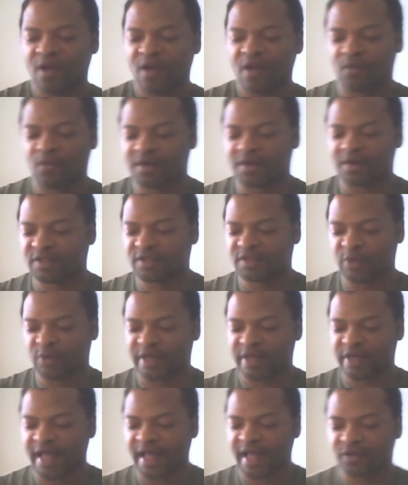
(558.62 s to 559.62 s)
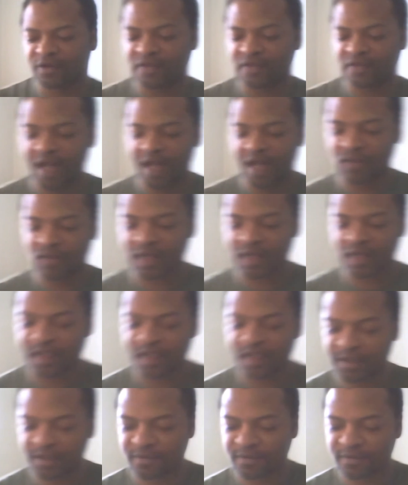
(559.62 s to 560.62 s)
One of the supporting actors,
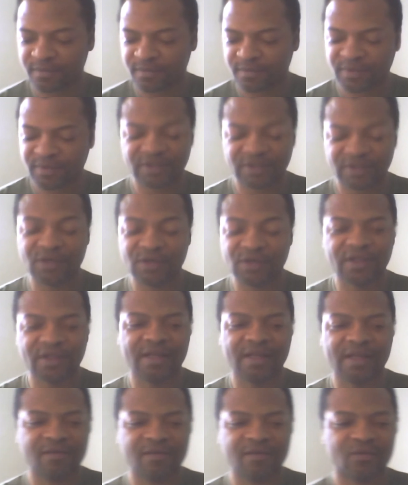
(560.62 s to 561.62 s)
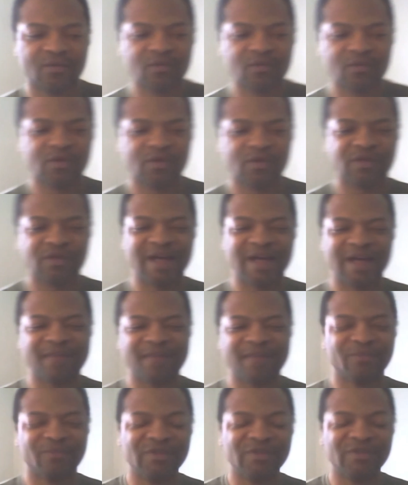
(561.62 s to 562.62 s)
still looking, well, I
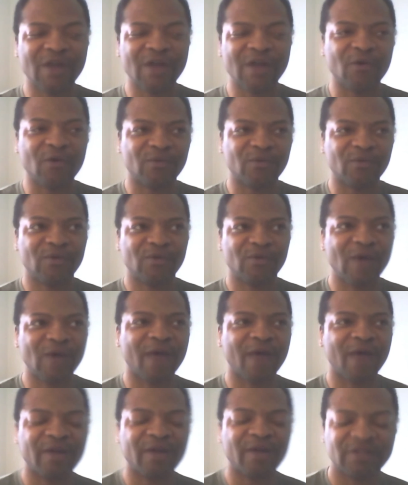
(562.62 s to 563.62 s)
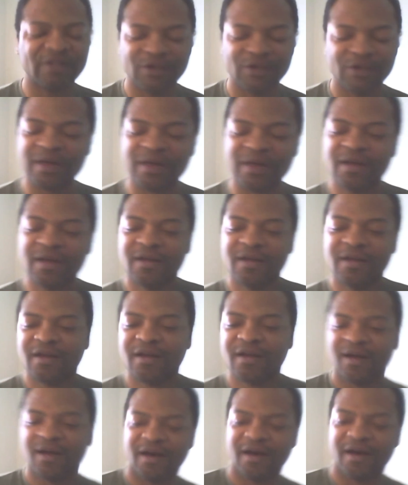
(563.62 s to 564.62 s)
know who I want to do it.
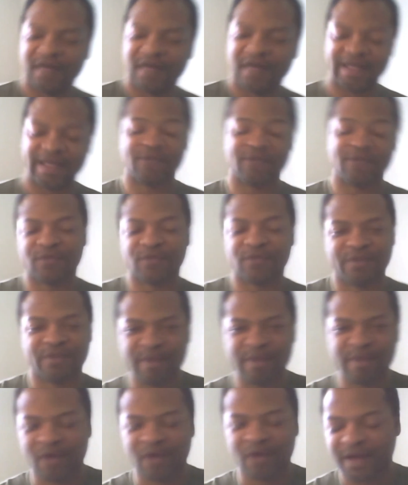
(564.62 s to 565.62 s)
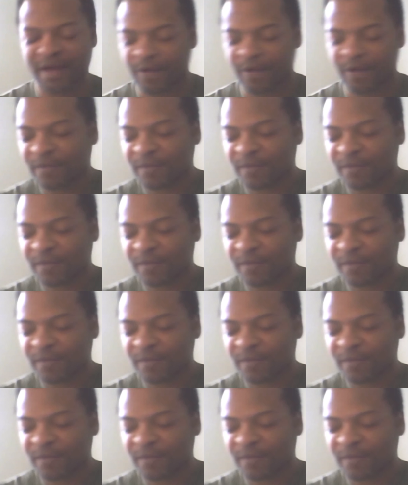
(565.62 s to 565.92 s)
Again, with people I know.